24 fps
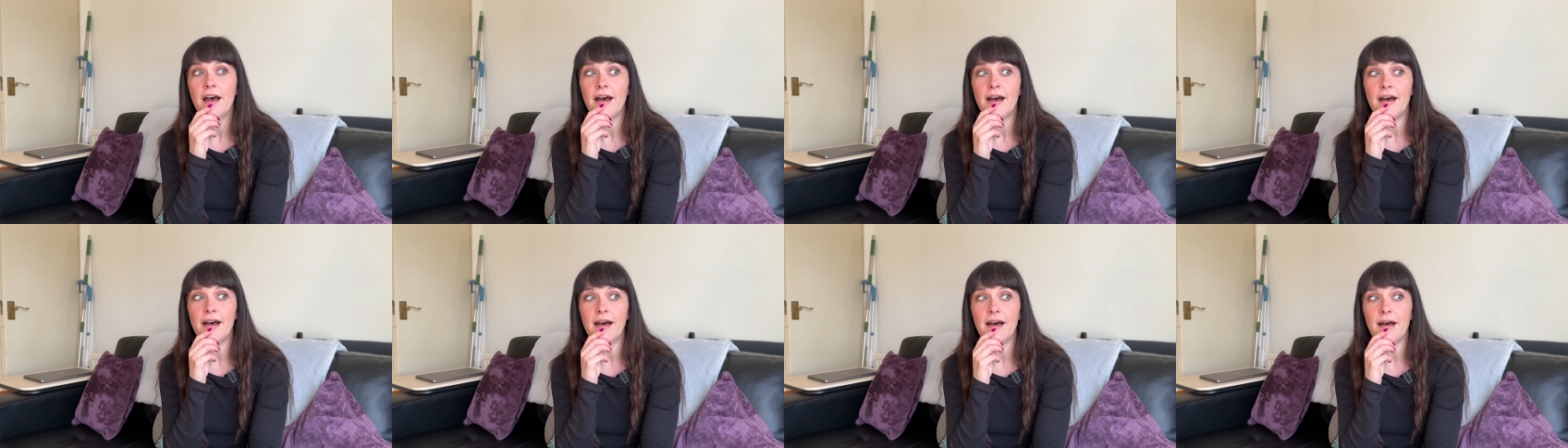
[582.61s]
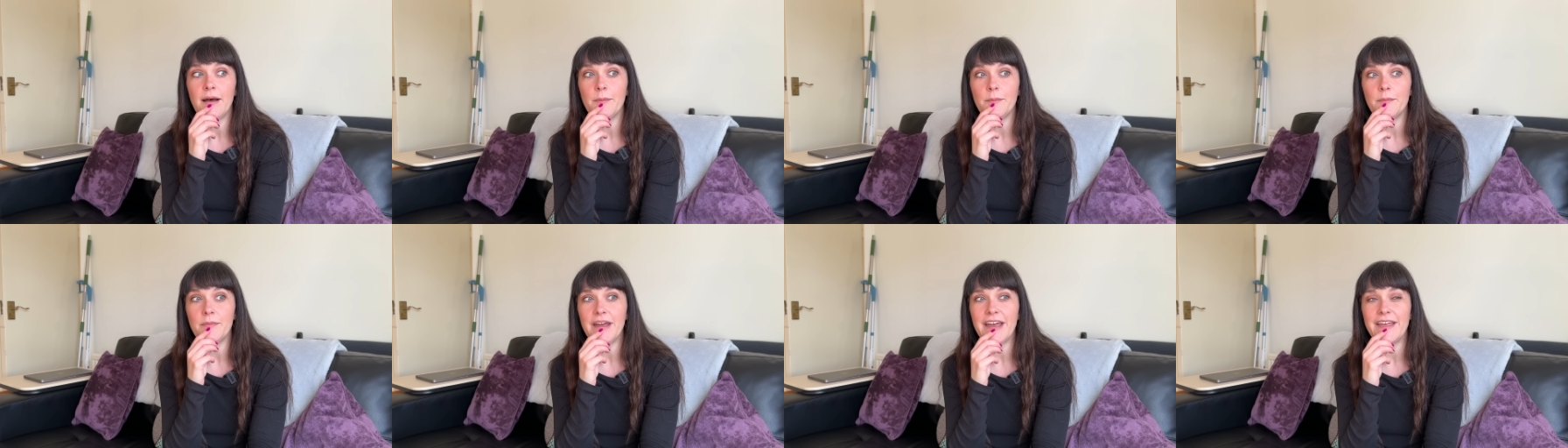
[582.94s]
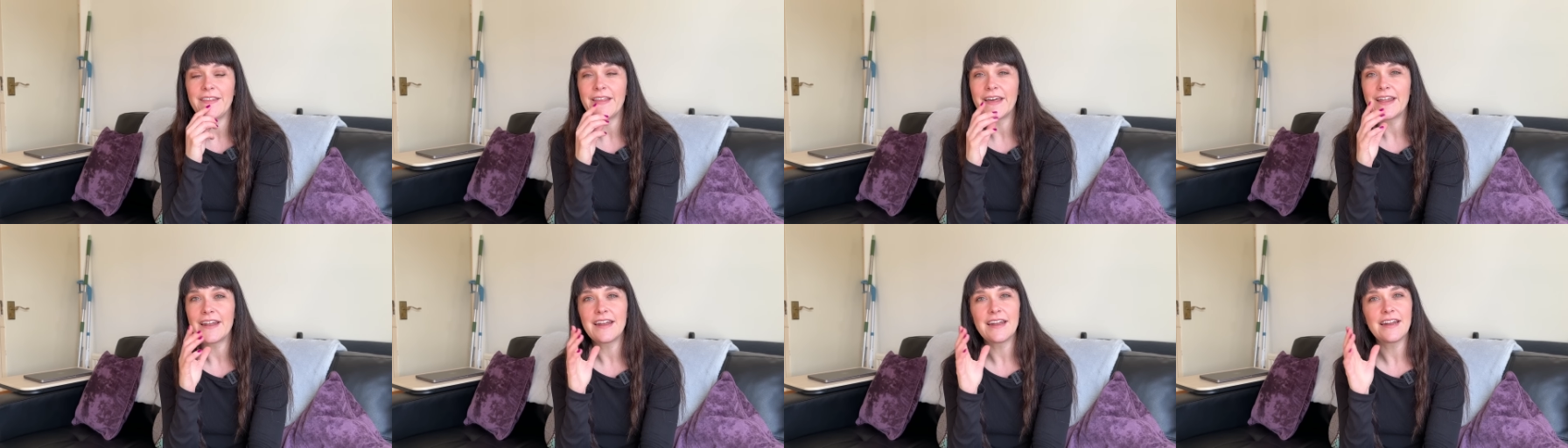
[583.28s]

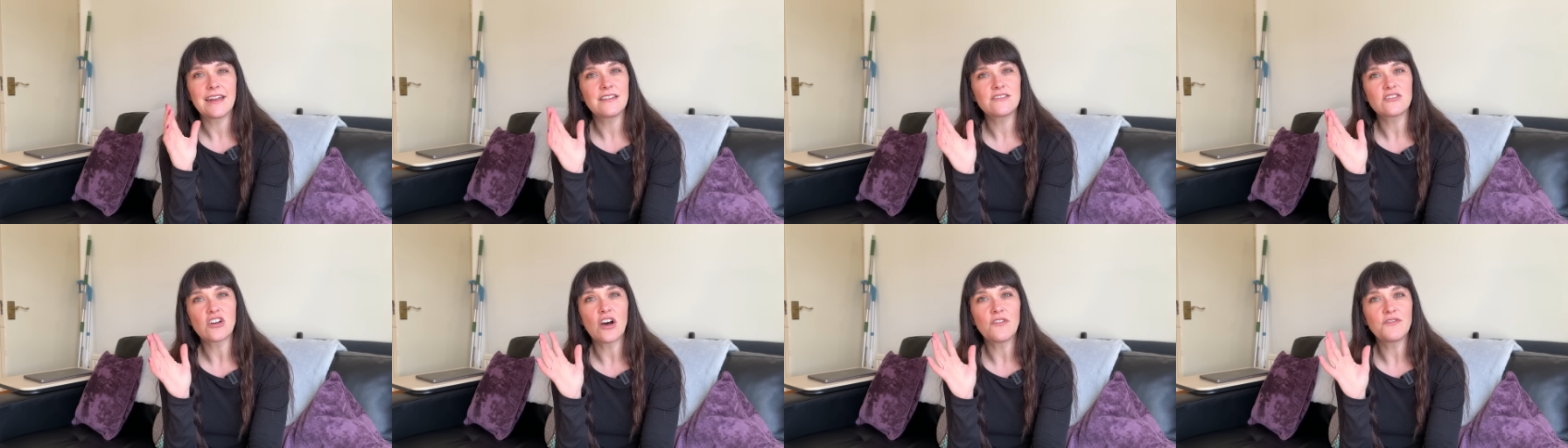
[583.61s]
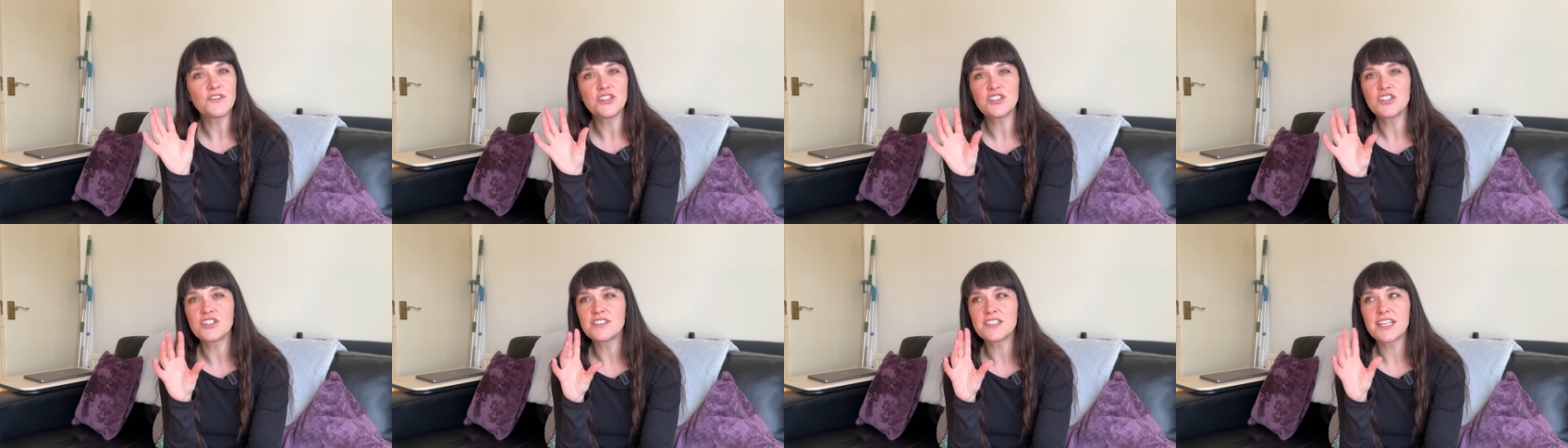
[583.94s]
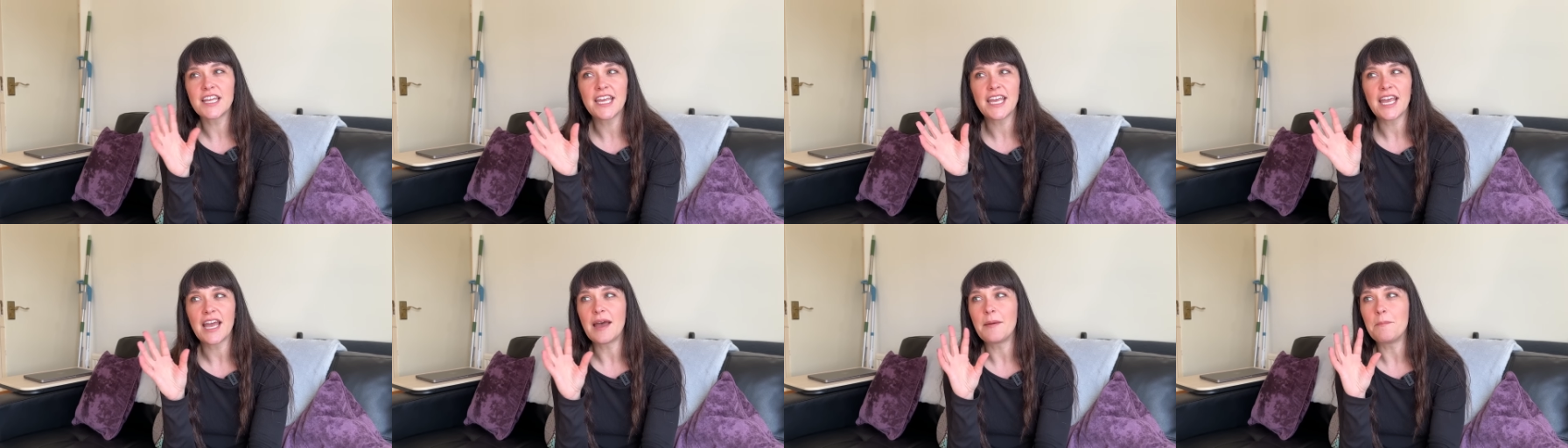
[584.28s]
and then it's often just
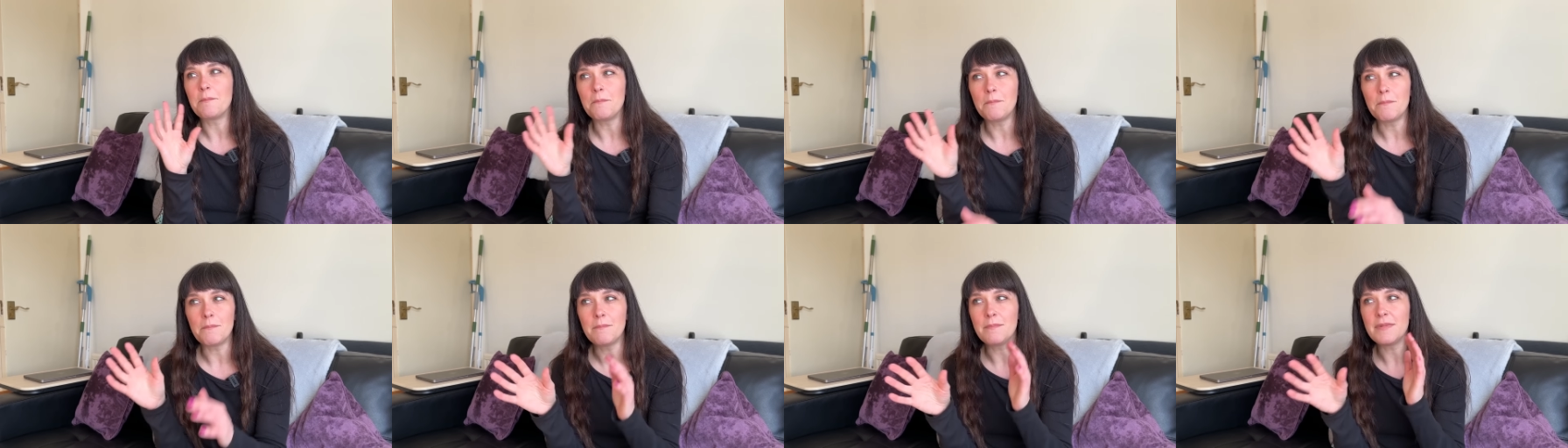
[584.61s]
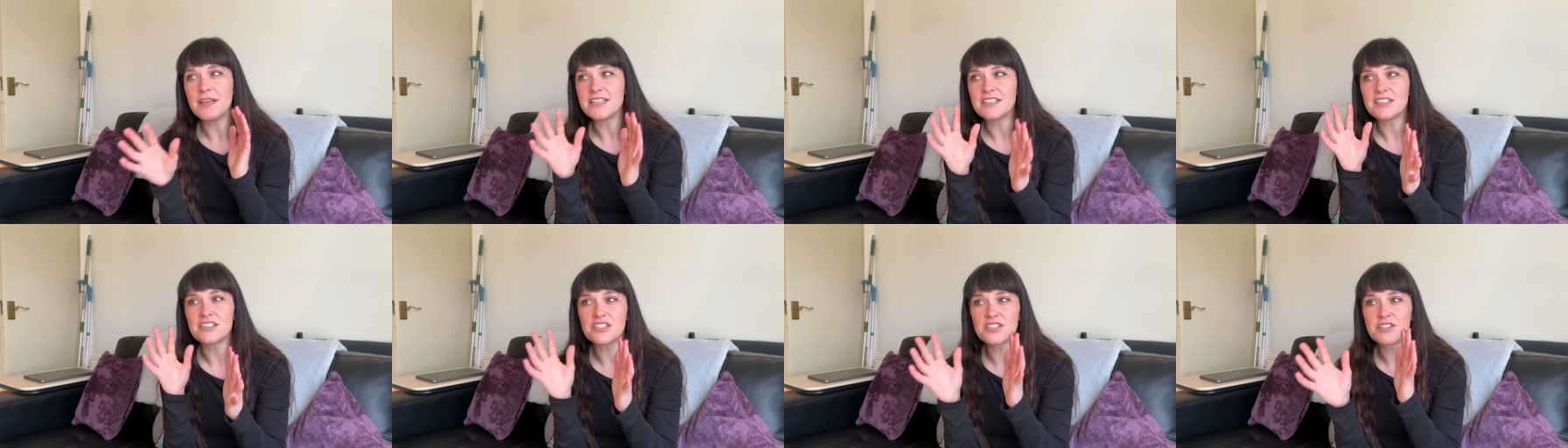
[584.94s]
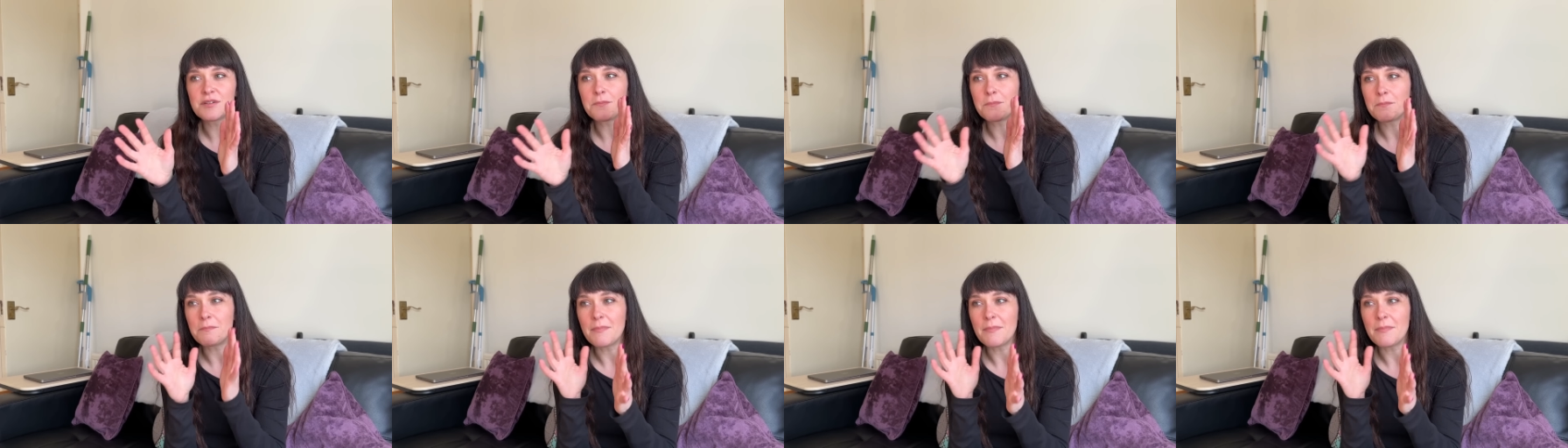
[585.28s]
like a mess